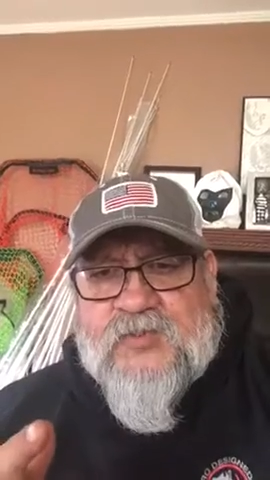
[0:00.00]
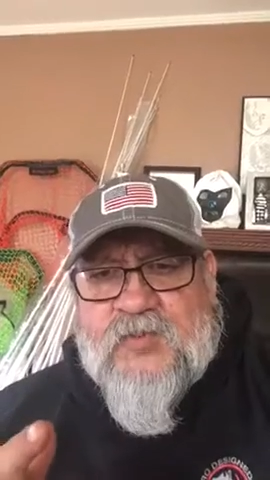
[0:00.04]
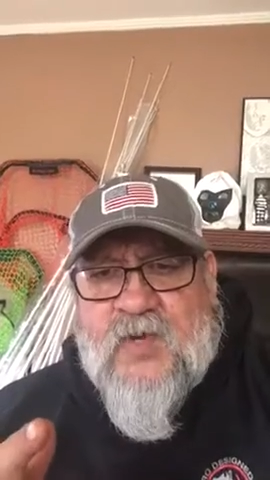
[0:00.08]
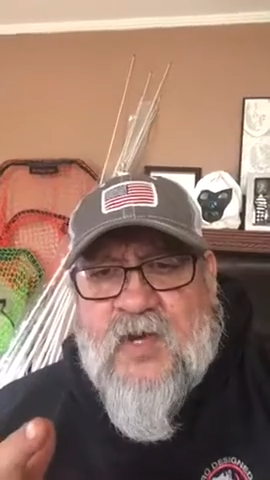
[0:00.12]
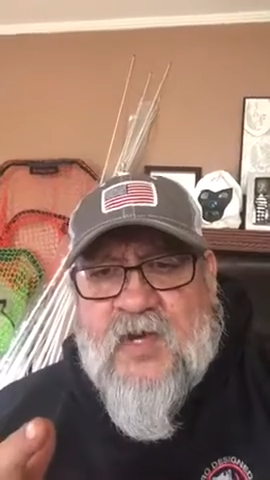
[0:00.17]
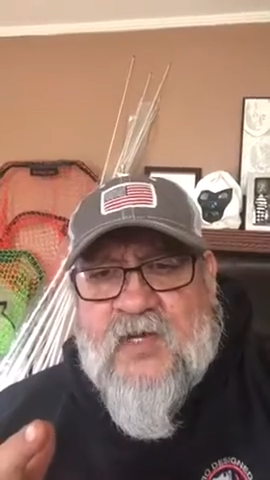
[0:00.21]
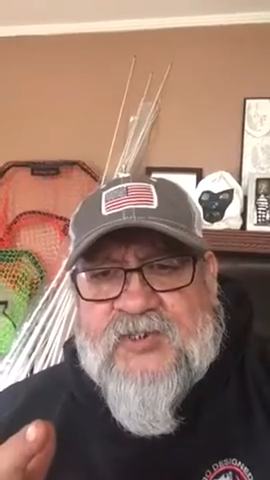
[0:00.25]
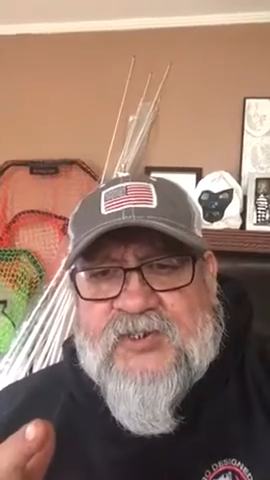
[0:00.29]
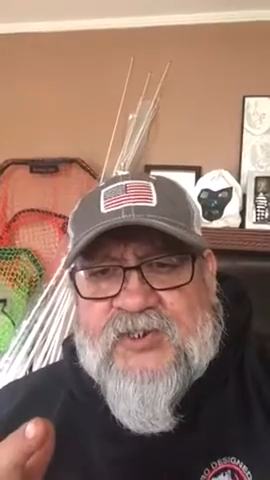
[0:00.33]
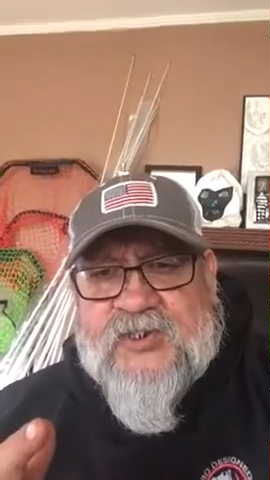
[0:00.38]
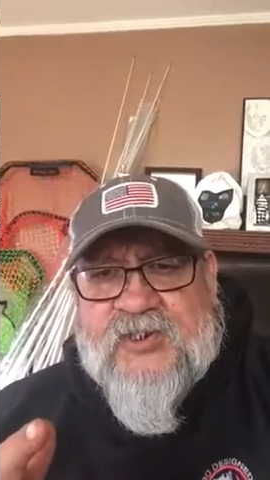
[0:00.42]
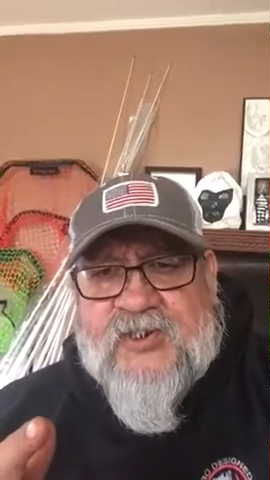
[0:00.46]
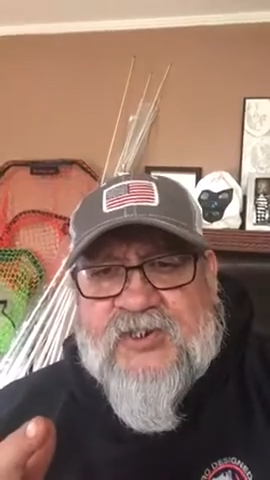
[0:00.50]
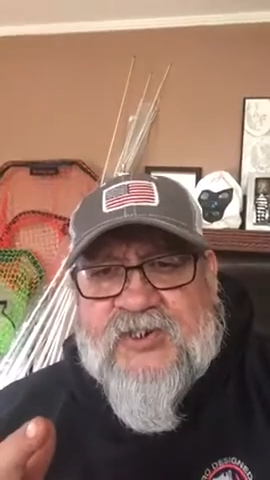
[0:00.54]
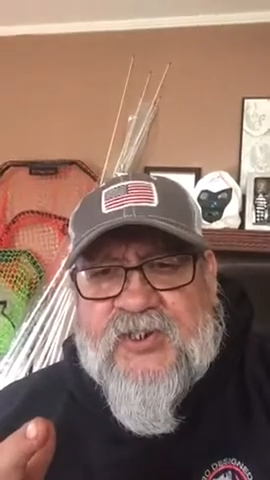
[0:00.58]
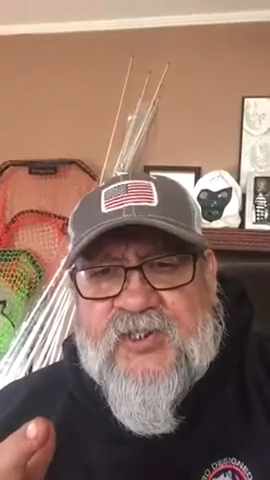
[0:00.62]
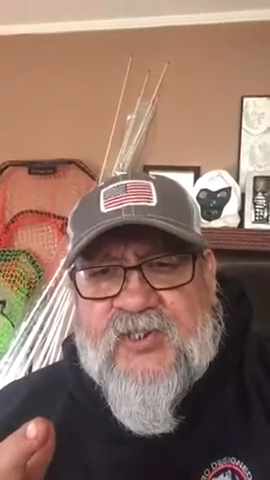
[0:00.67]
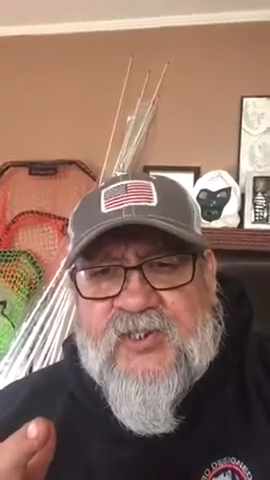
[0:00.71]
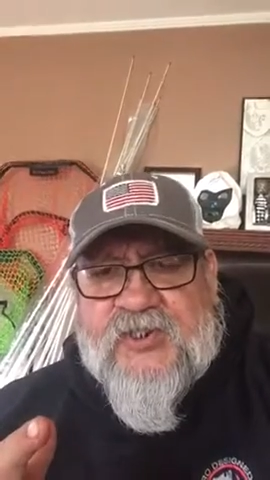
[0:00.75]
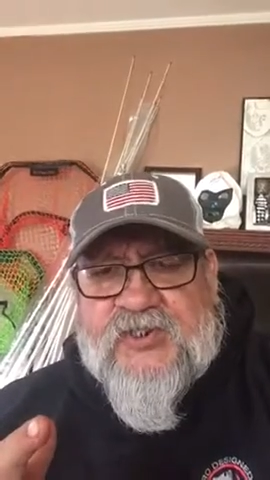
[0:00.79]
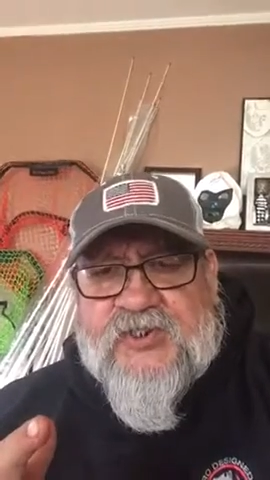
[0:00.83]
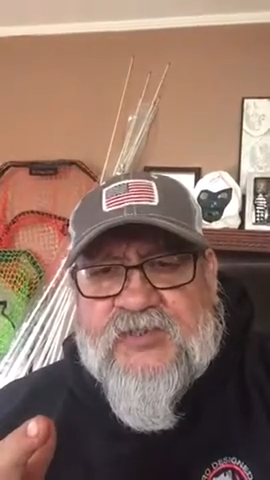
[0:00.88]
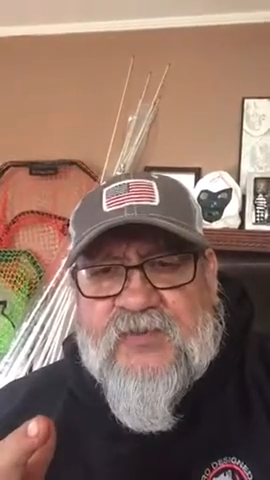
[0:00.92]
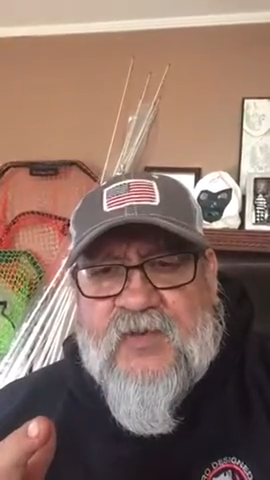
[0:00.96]
watch this
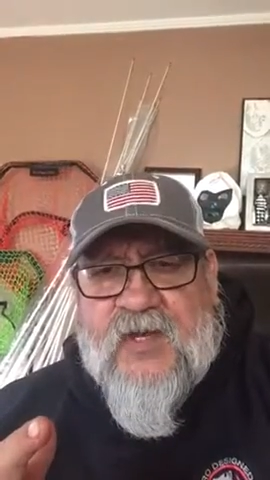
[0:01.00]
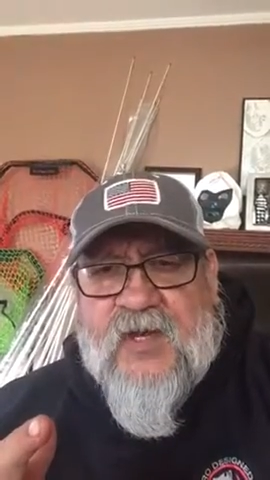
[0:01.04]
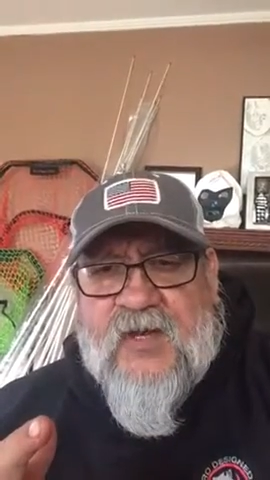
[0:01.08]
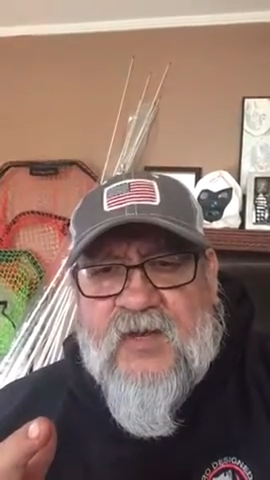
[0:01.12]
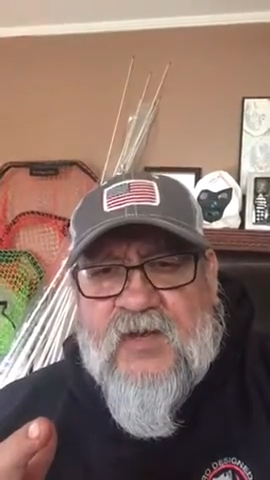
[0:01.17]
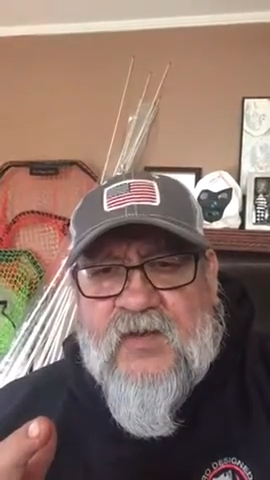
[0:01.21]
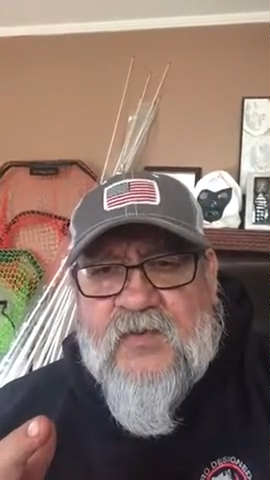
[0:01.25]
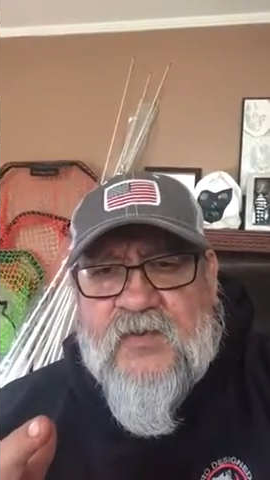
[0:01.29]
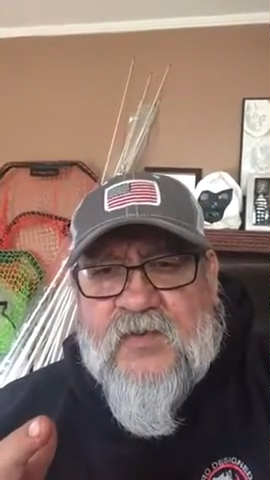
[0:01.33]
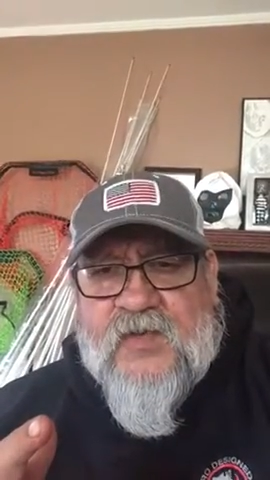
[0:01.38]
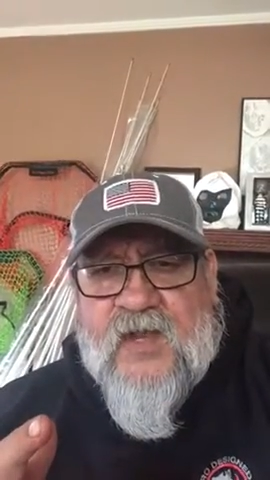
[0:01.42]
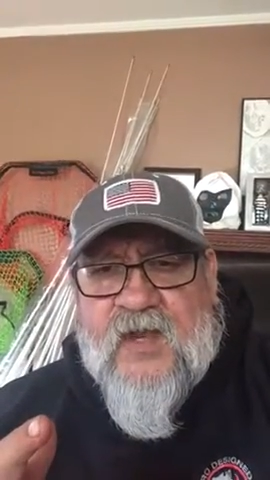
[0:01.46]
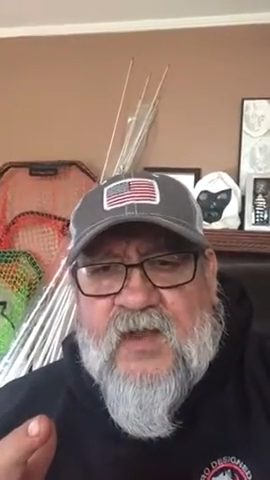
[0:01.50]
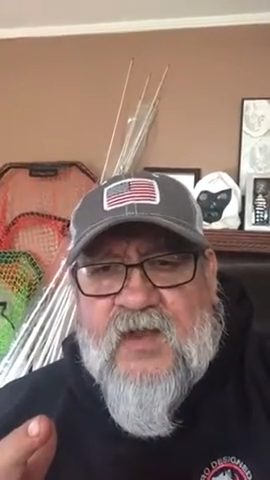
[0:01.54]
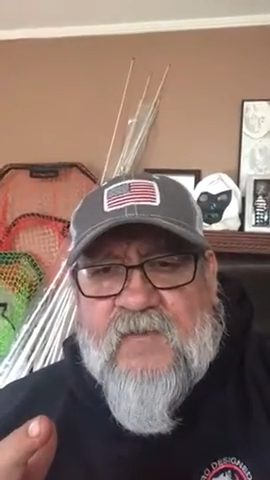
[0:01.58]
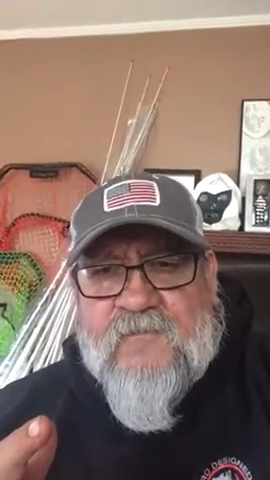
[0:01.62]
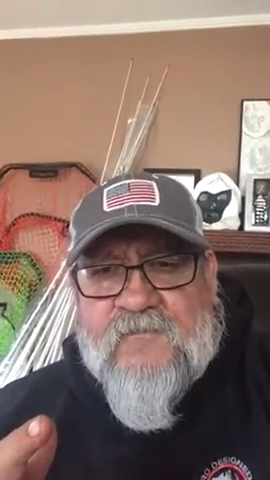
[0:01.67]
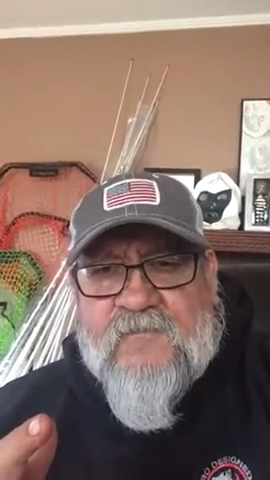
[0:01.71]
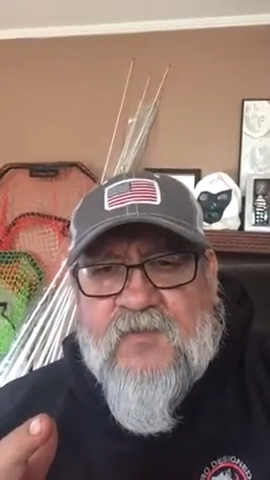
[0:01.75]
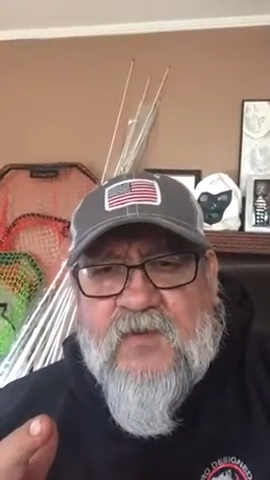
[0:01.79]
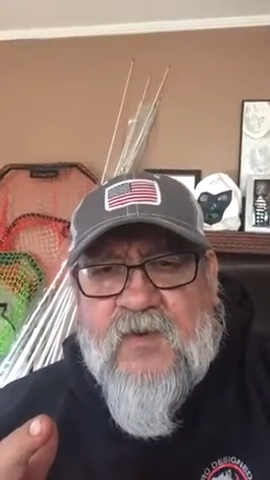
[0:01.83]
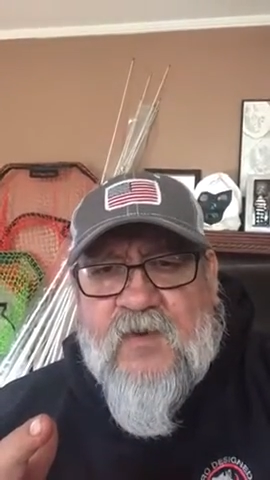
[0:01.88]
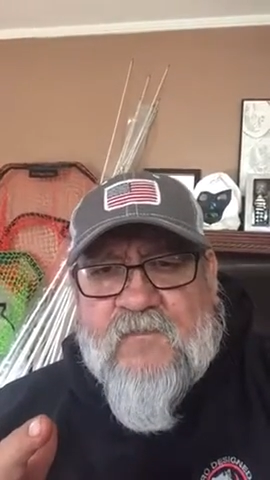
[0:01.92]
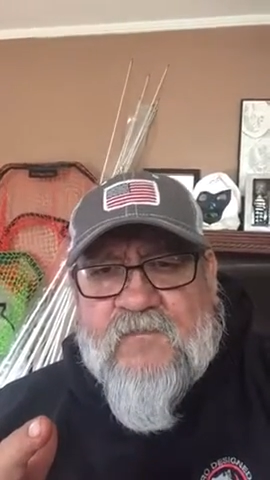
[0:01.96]
history go down for